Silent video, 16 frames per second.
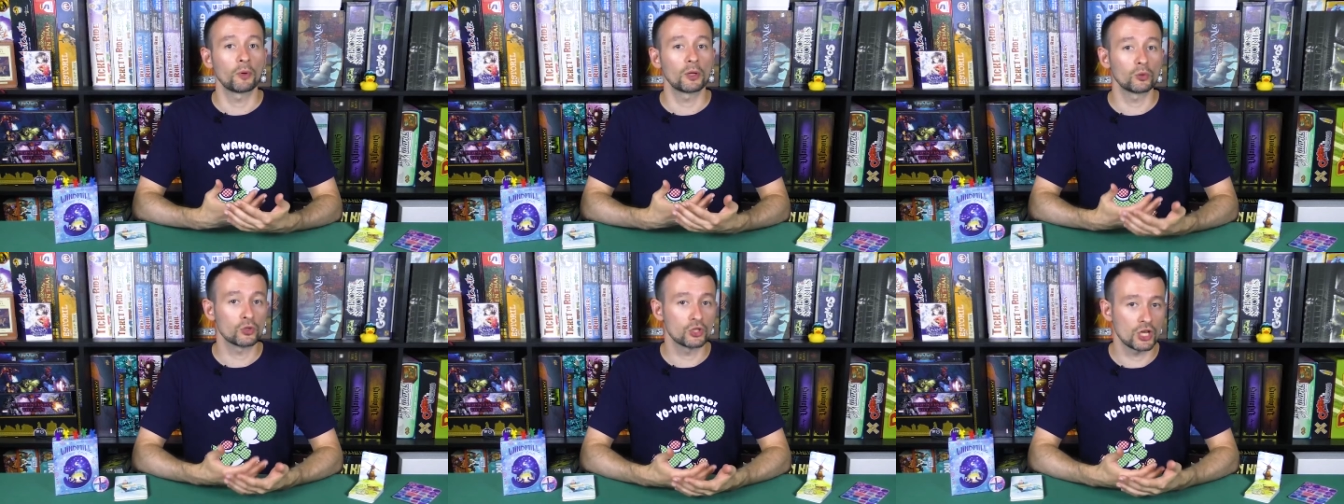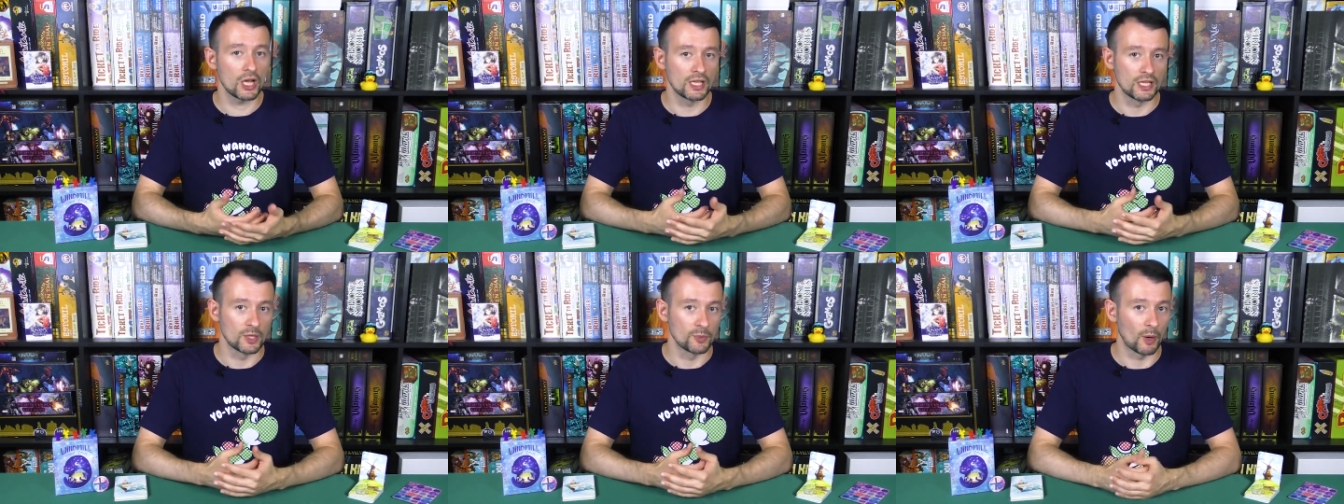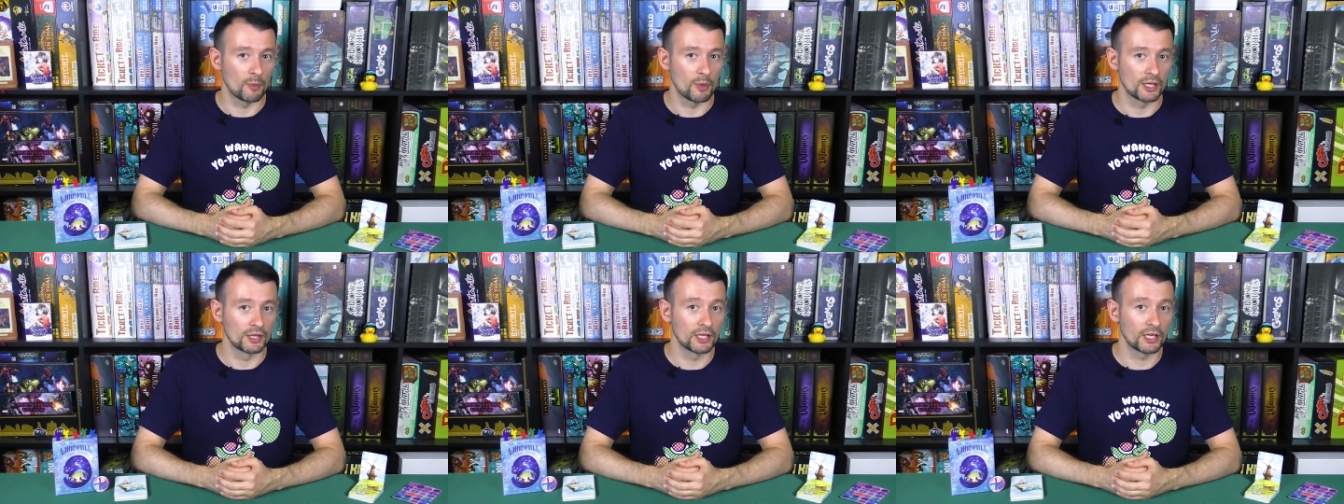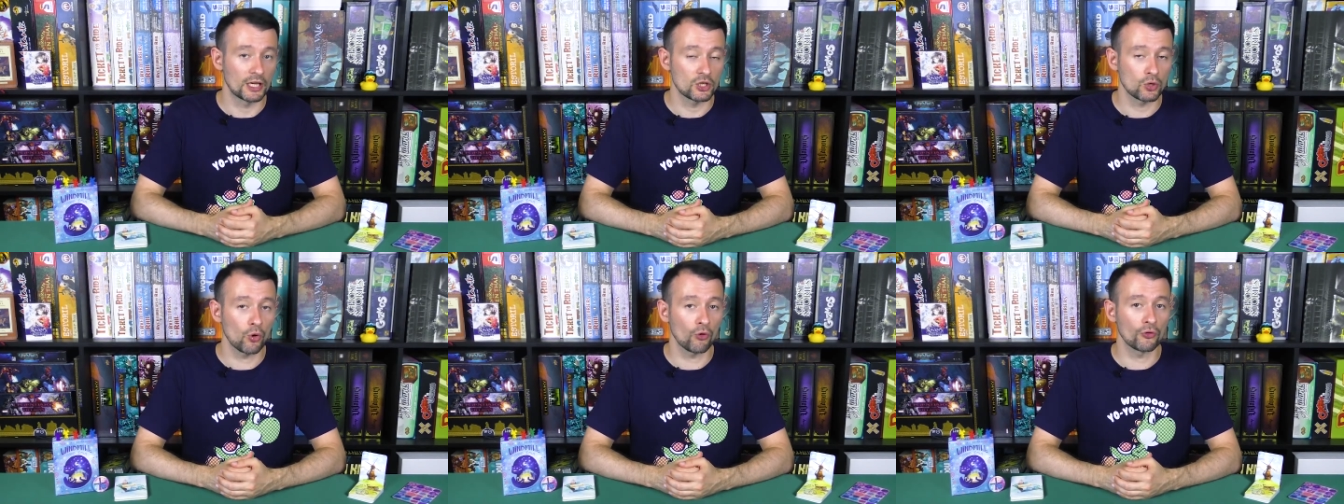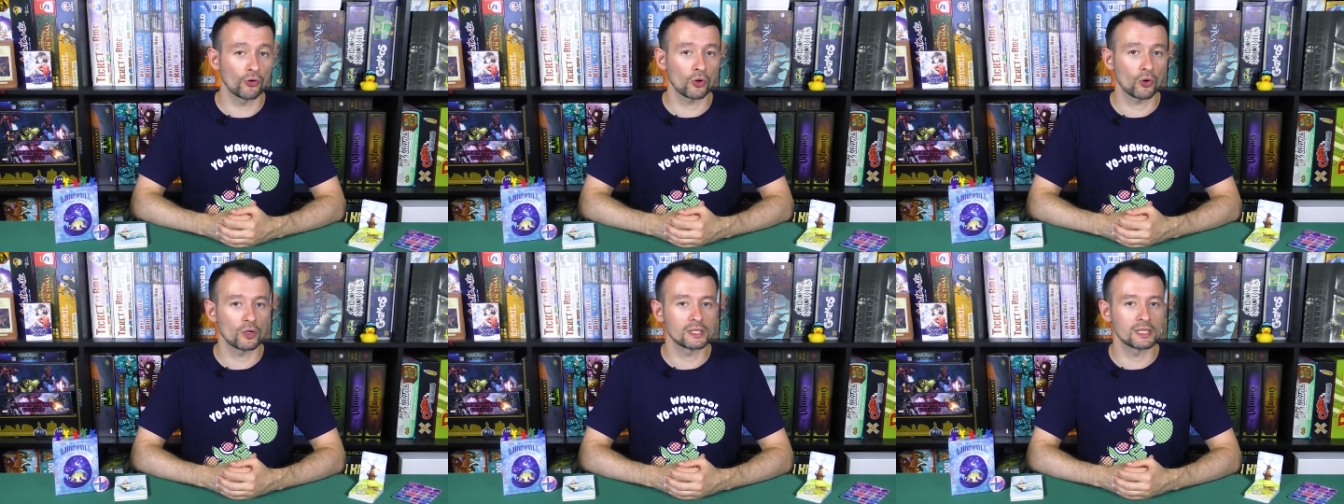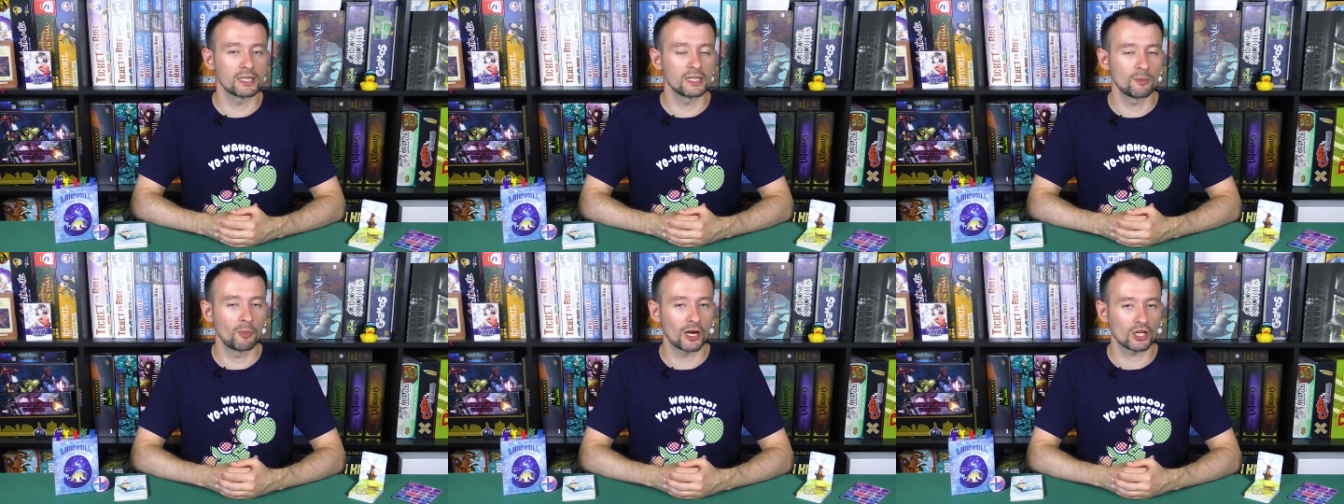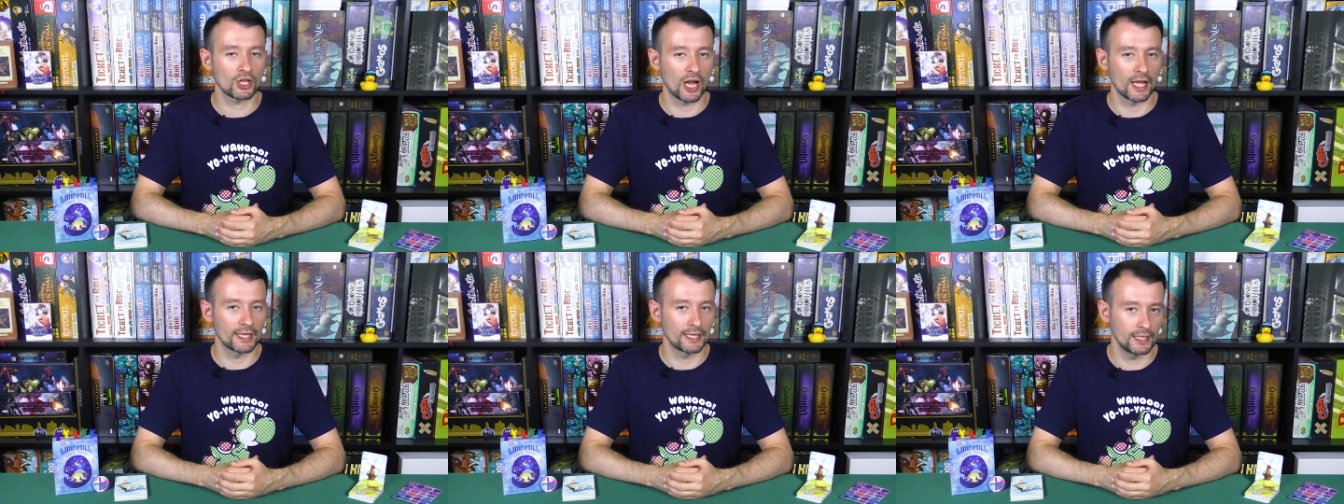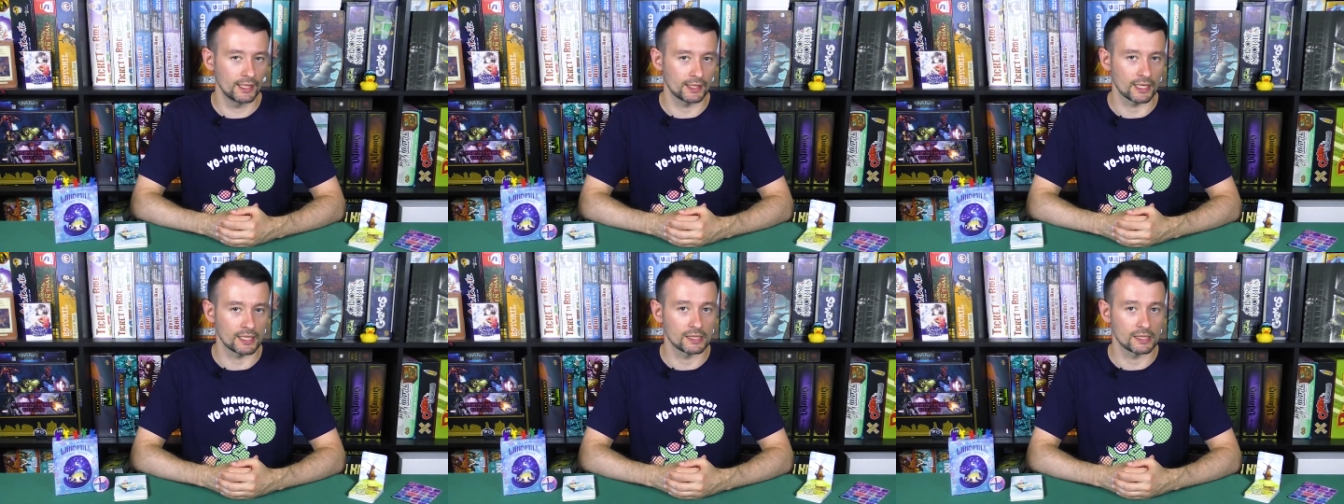There is a little trick in getting victory points.